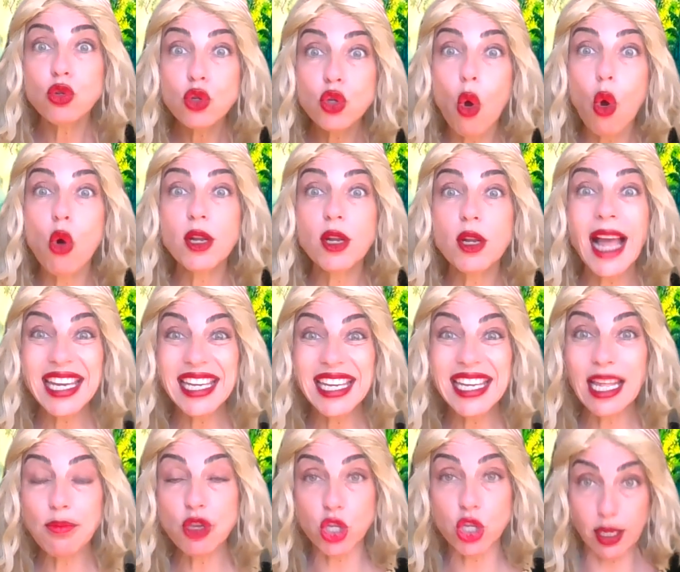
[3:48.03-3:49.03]
She had never
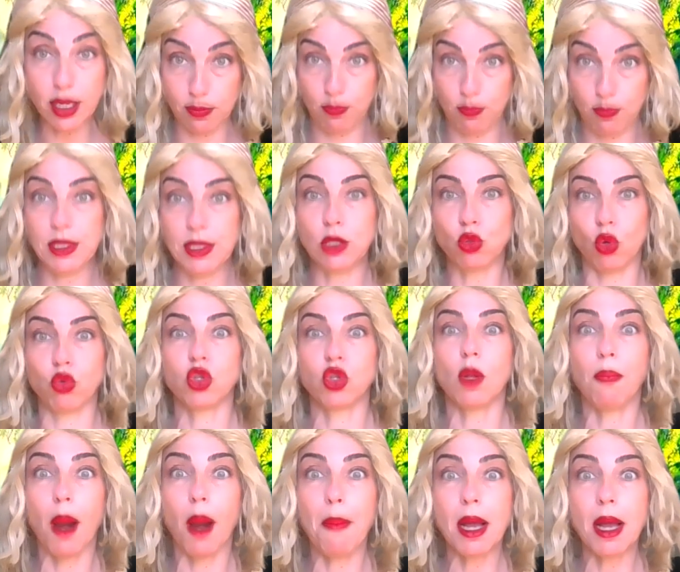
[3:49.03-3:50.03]
swum in her life.